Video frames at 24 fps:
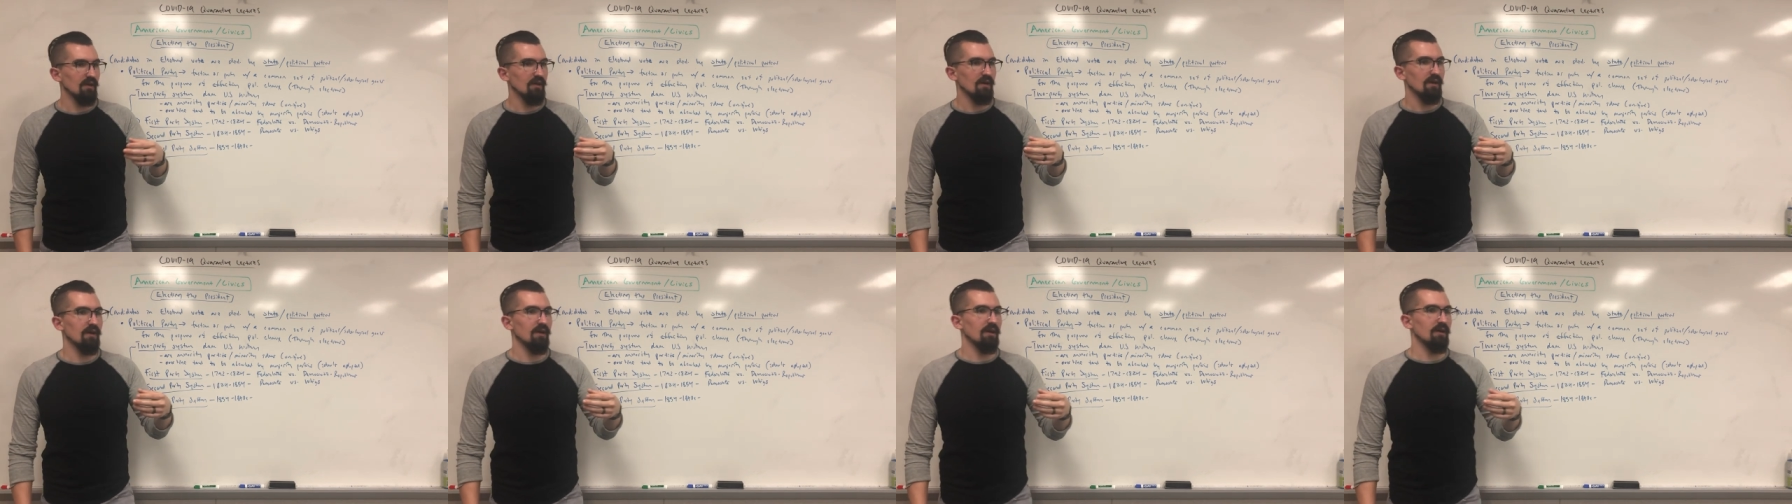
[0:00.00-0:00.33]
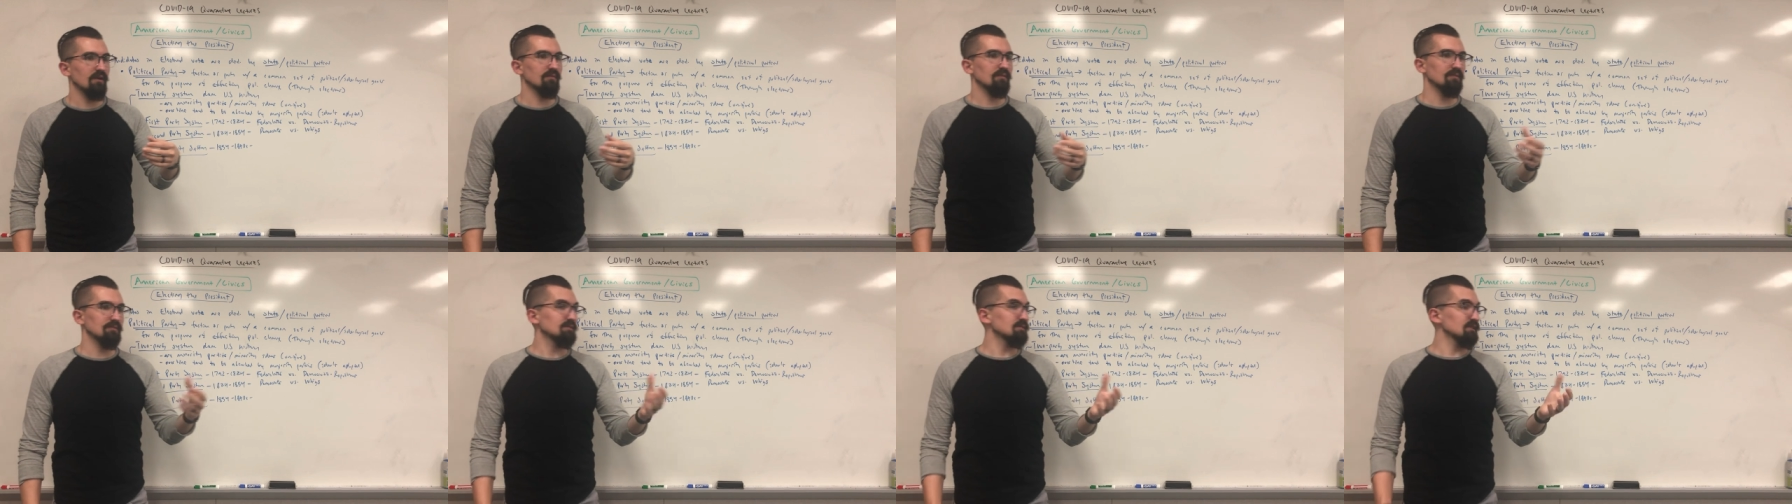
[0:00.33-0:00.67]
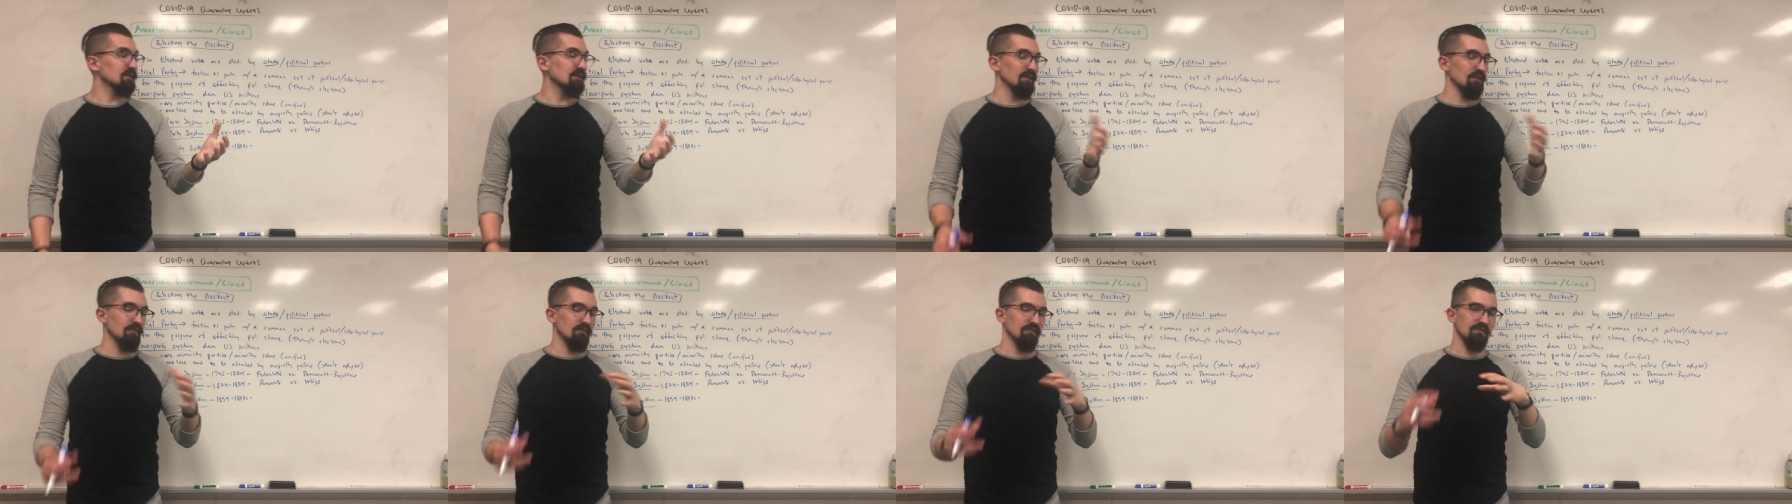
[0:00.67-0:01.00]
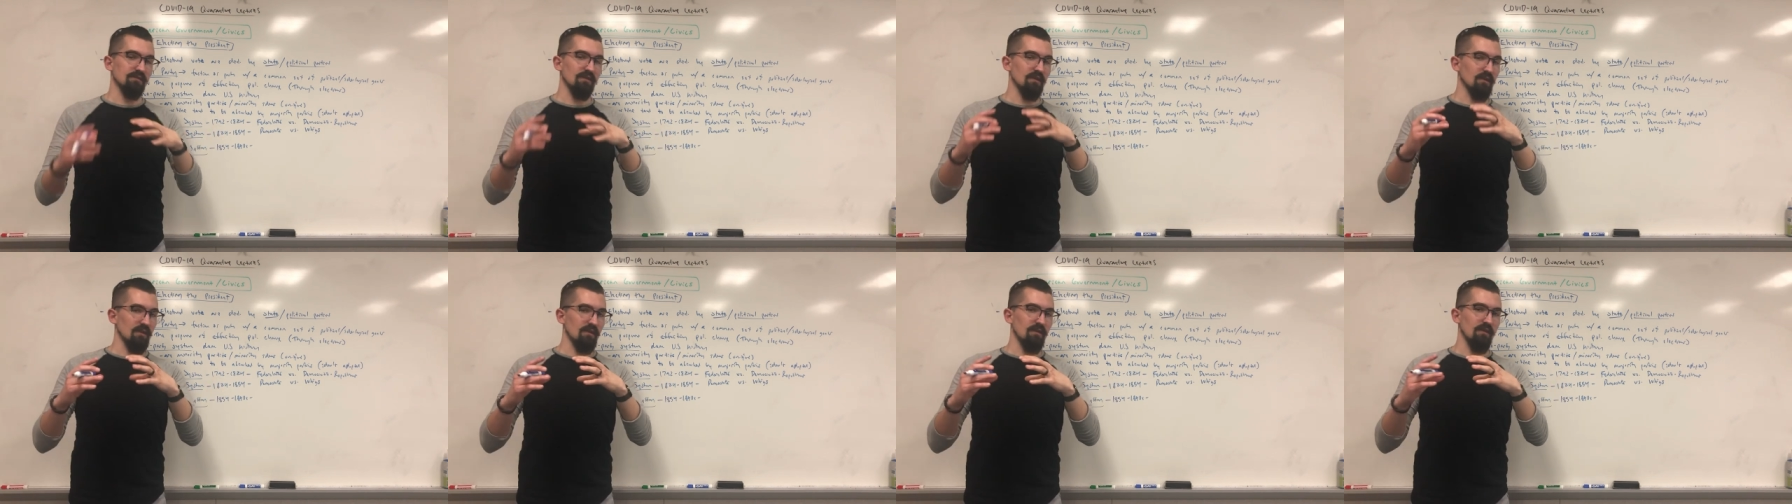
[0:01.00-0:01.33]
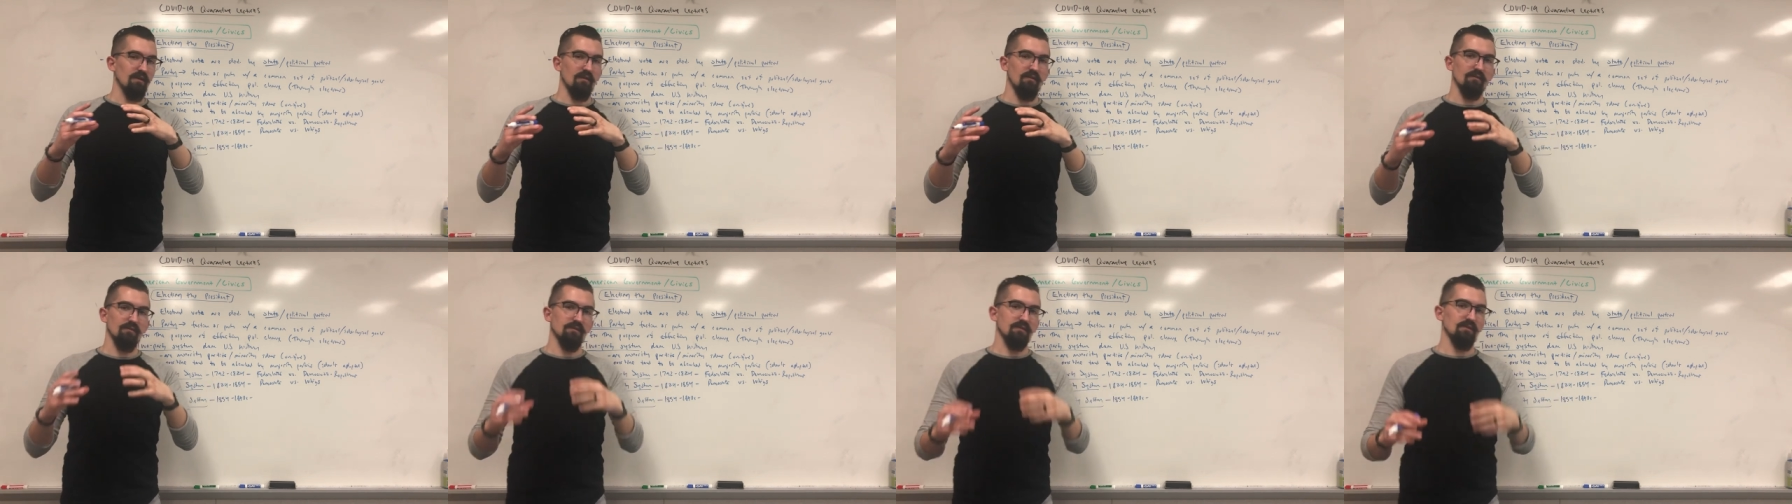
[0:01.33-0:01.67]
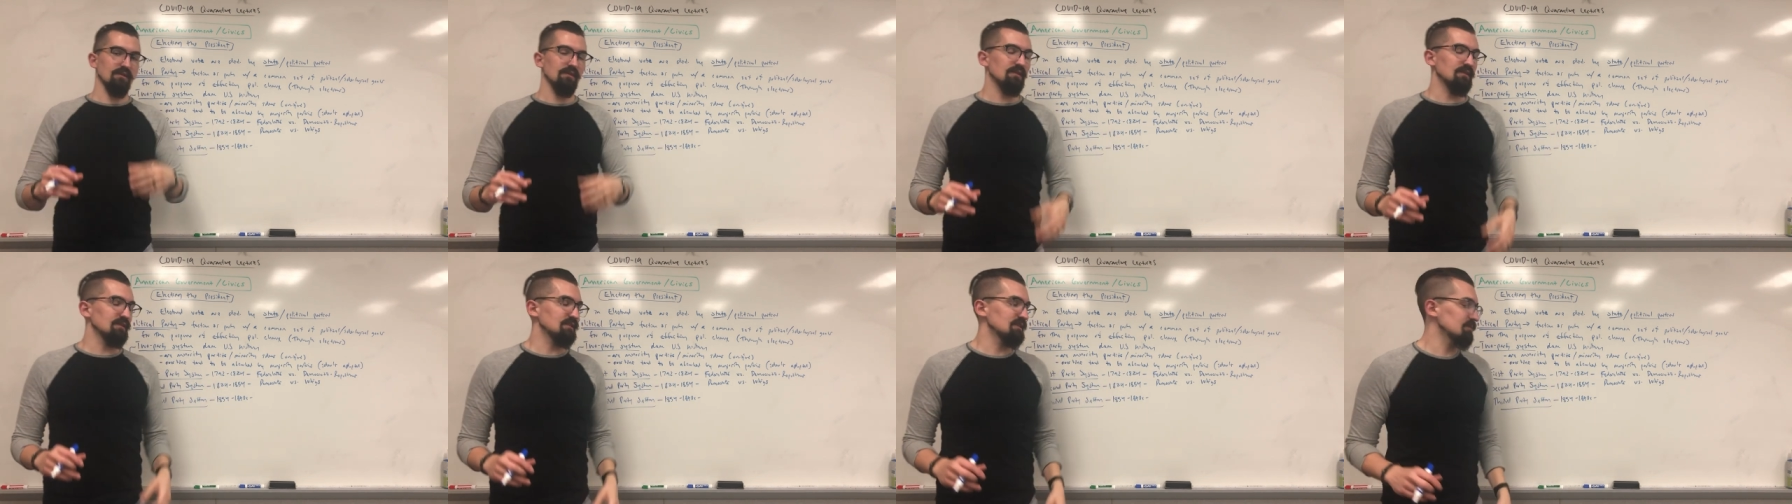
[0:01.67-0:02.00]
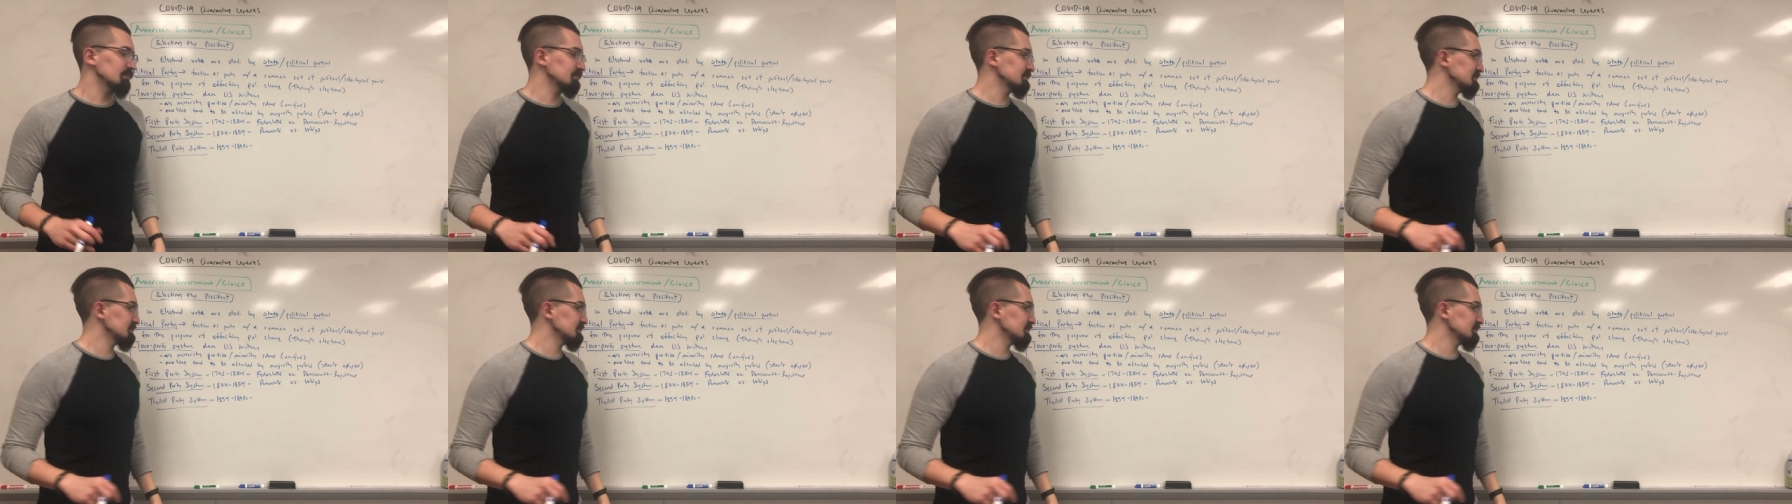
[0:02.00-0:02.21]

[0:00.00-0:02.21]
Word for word: because again they're seated there in the Deep